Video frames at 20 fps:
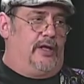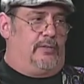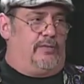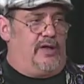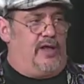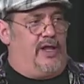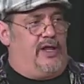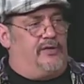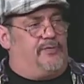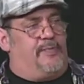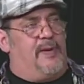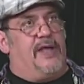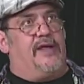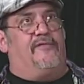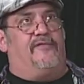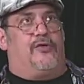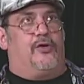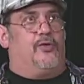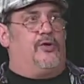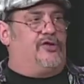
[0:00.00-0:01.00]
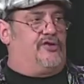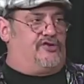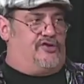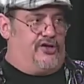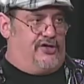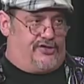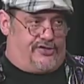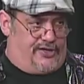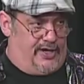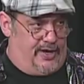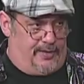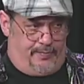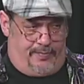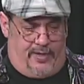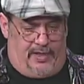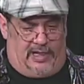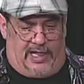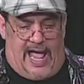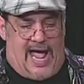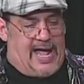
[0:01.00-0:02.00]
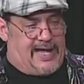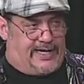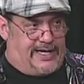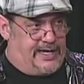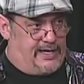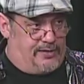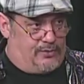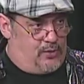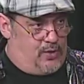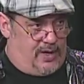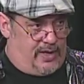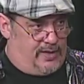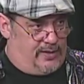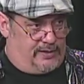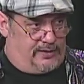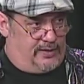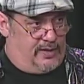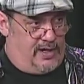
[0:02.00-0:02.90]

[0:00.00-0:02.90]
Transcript: Gillibrand, is being viewed as just a lackey to uh,